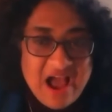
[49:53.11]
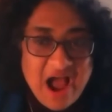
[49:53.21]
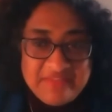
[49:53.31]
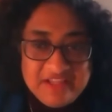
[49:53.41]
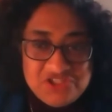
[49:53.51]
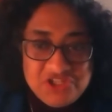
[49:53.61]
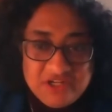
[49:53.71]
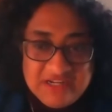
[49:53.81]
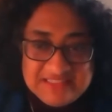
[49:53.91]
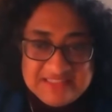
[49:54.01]
I think
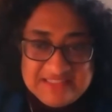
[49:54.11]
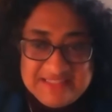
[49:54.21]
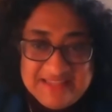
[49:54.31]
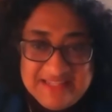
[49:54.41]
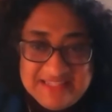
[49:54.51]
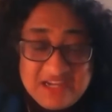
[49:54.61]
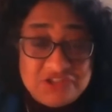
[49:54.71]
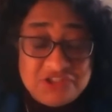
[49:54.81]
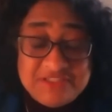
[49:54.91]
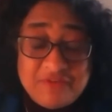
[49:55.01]
journalists in these
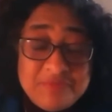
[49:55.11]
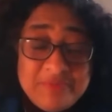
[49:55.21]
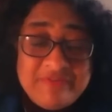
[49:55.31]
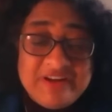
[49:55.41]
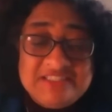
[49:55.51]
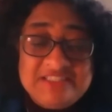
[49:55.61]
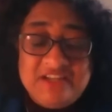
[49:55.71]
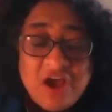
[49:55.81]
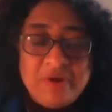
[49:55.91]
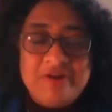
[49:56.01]
countries have often been very
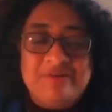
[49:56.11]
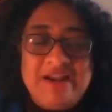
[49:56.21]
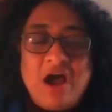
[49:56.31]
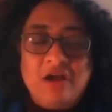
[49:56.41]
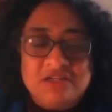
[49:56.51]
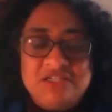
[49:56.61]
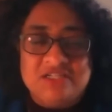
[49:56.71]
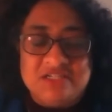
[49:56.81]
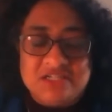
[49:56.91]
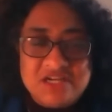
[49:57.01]
slow and
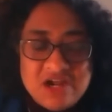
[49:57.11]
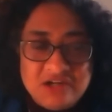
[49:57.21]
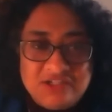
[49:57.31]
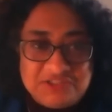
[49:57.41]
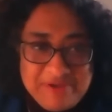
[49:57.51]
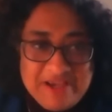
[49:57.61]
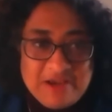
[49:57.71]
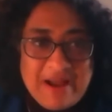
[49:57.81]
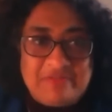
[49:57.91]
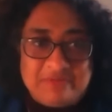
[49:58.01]
reluctant to speak
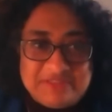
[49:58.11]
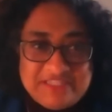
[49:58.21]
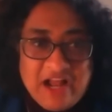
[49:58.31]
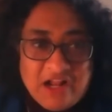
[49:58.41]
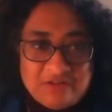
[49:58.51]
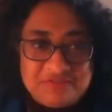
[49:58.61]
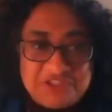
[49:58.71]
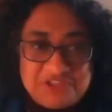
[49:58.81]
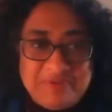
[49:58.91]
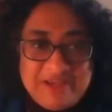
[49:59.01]
about themselves,
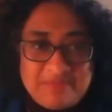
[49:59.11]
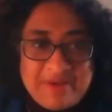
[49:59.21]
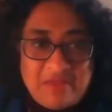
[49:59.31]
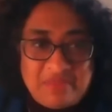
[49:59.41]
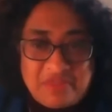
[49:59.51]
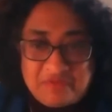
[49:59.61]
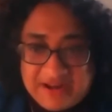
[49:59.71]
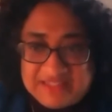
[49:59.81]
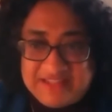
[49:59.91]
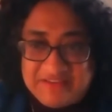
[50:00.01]
to speak about the threats they